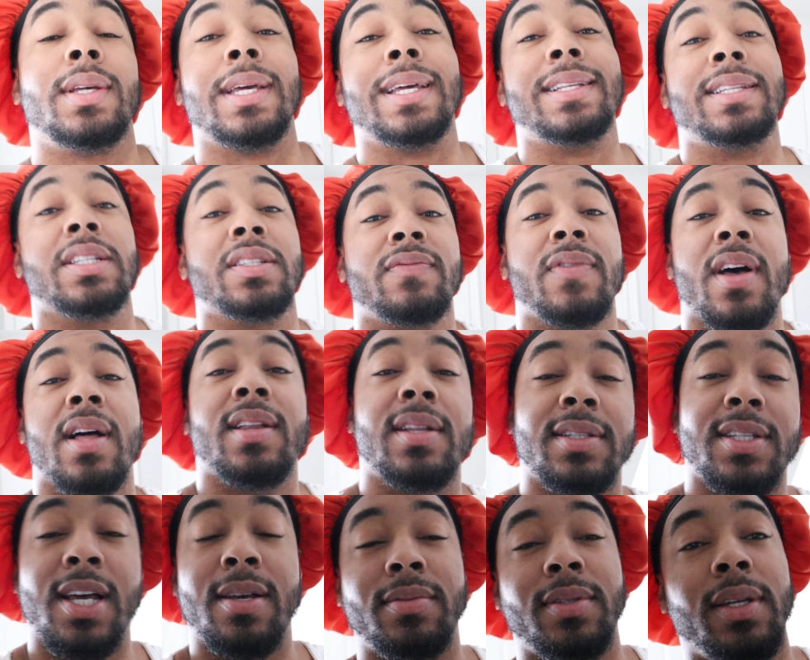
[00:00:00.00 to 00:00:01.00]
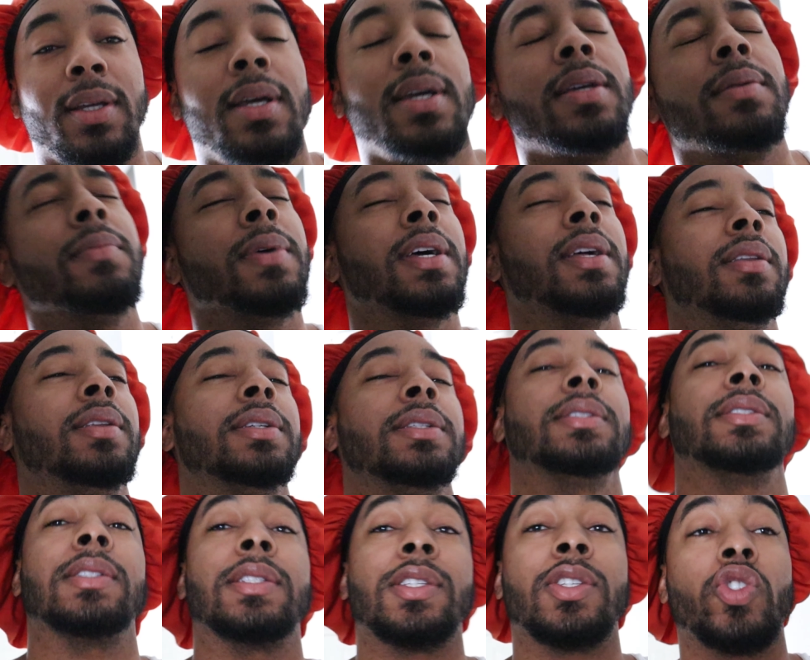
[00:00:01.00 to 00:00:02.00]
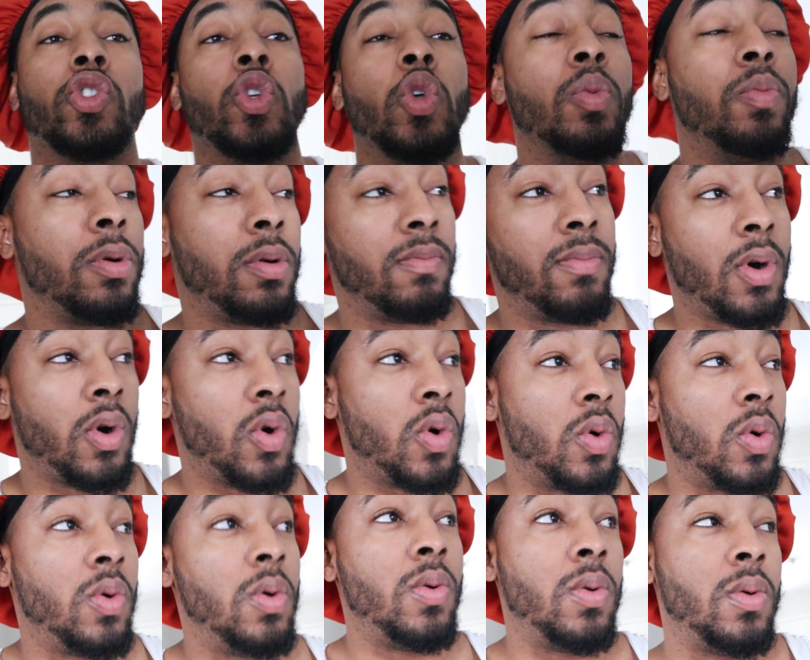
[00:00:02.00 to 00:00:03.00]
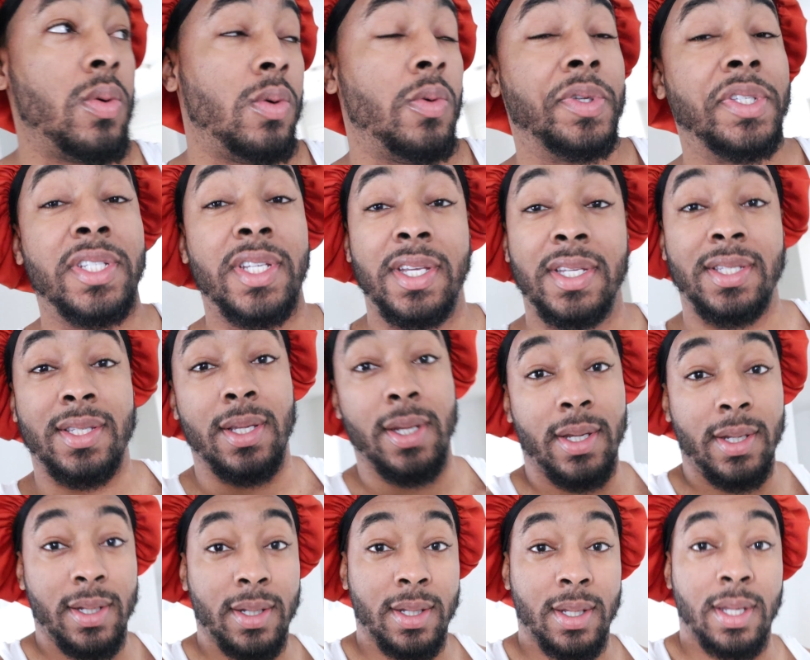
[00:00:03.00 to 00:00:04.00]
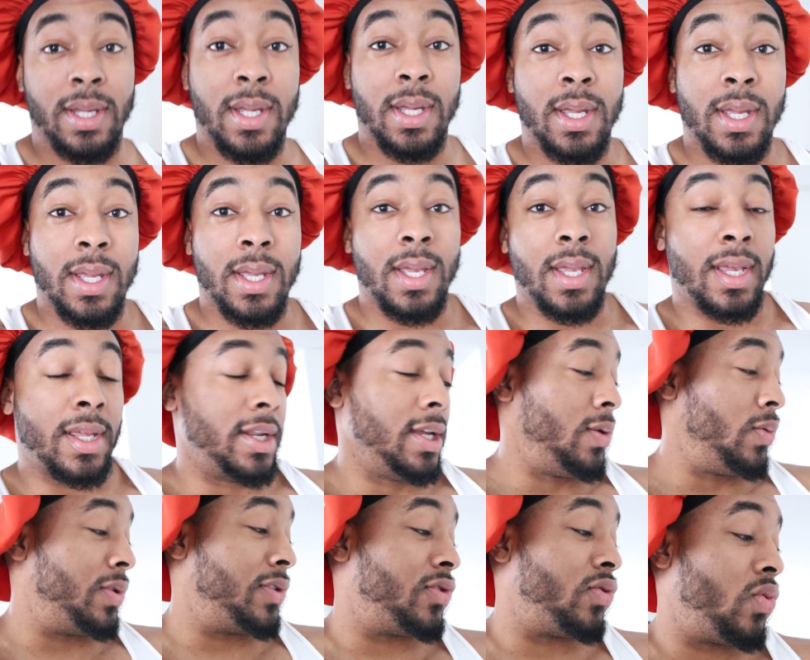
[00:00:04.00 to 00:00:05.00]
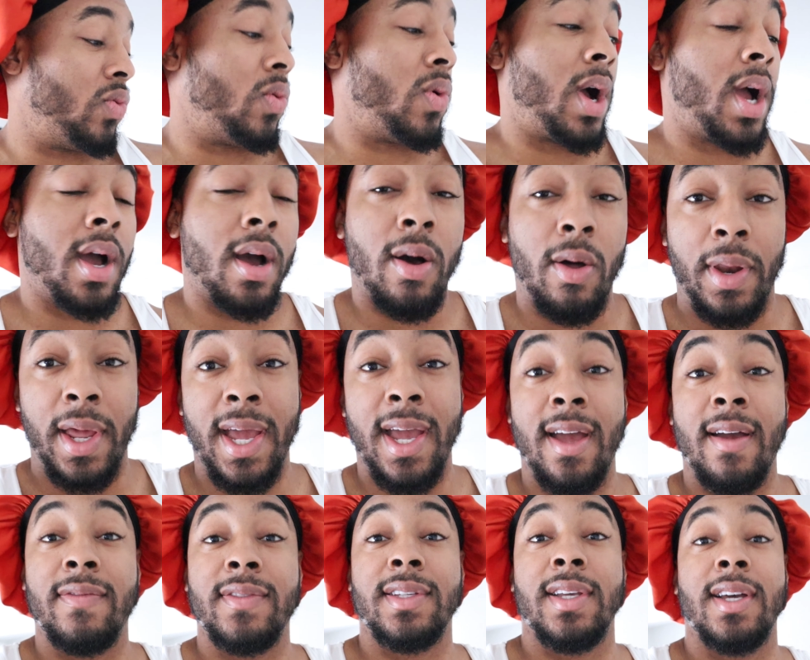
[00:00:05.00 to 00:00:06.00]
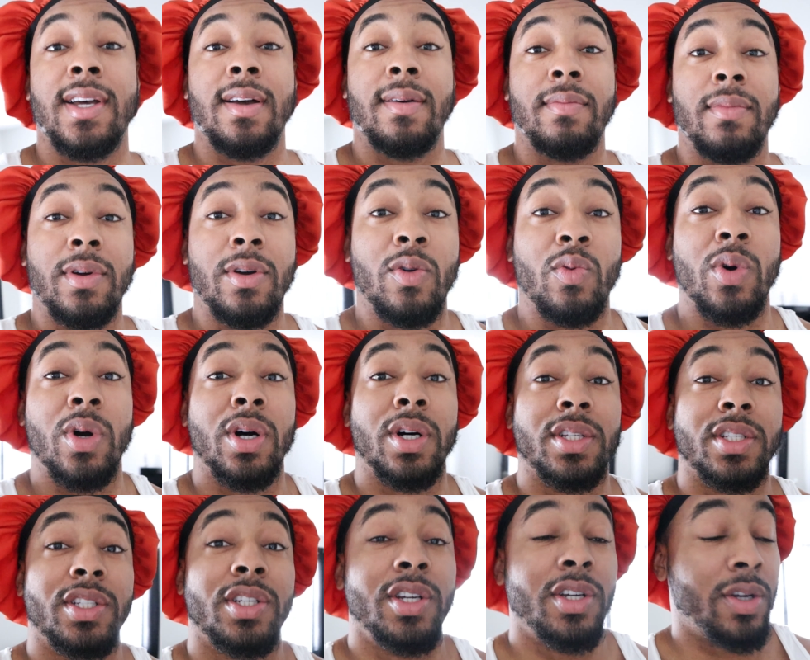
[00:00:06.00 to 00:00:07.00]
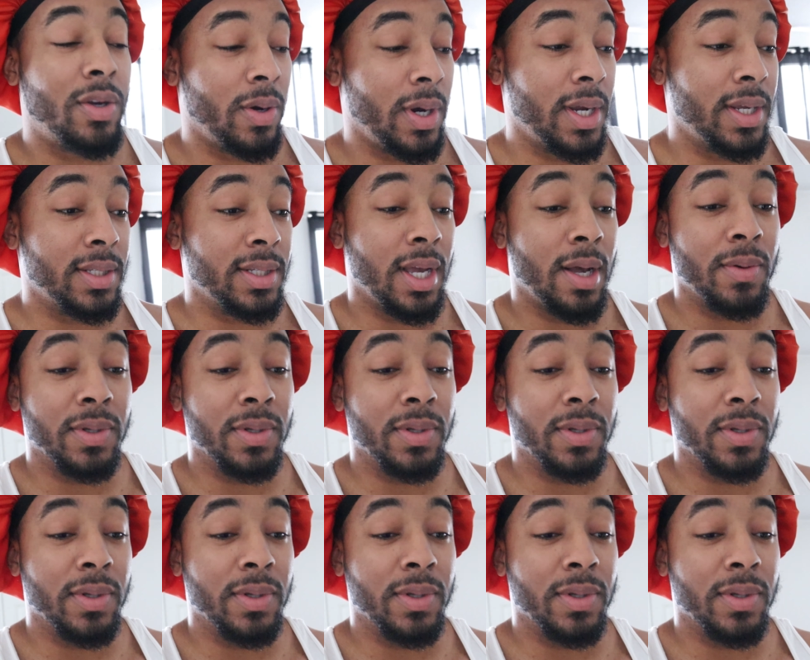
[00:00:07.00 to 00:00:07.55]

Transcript: It is Valentine's Day. Hey, man, listen, Super Bowl was yesterday, and it was wild. Halftime was crazy.